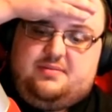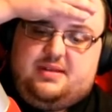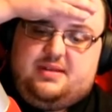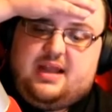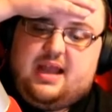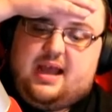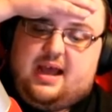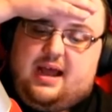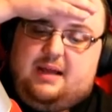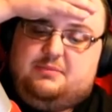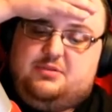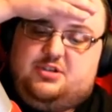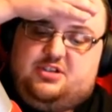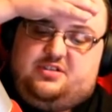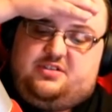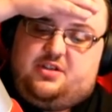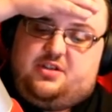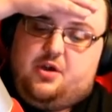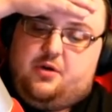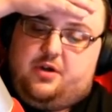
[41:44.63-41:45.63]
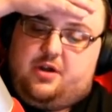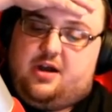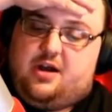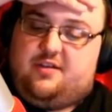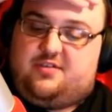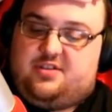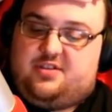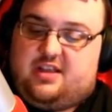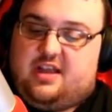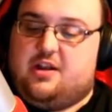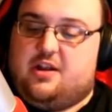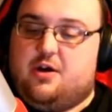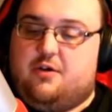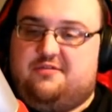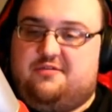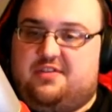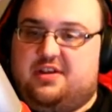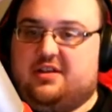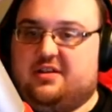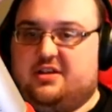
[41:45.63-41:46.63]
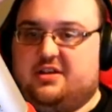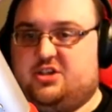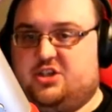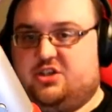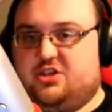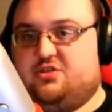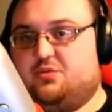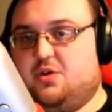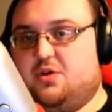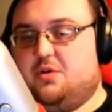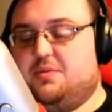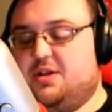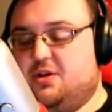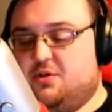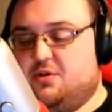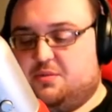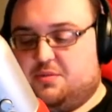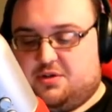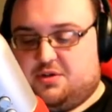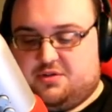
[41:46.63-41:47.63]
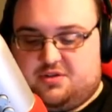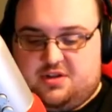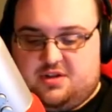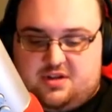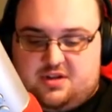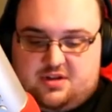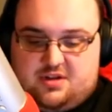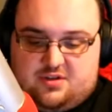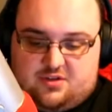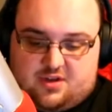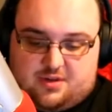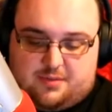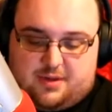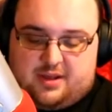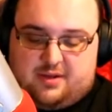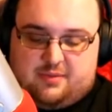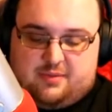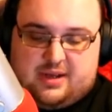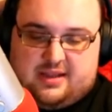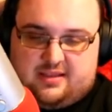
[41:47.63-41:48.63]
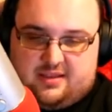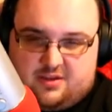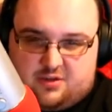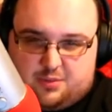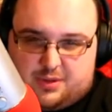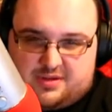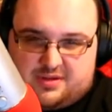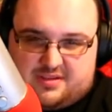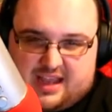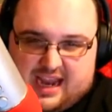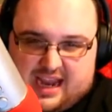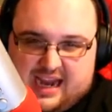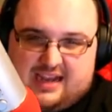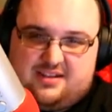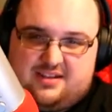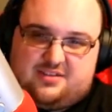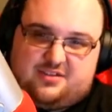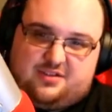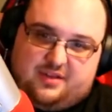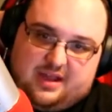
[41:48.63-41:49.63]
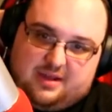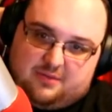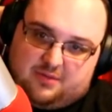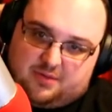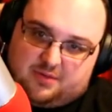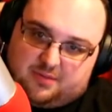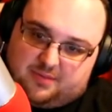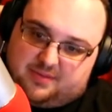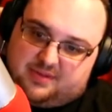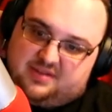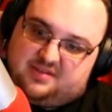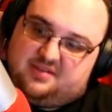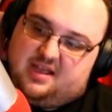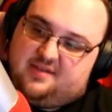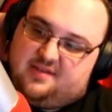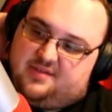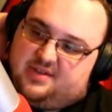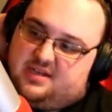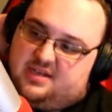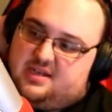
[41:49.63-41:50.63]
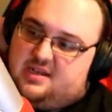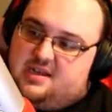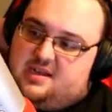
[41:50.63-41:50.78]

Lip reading: Yeah, I'm just going off because I know Village is Roman numerals. So I'm like, wait, this one's 8, so that one would be 7.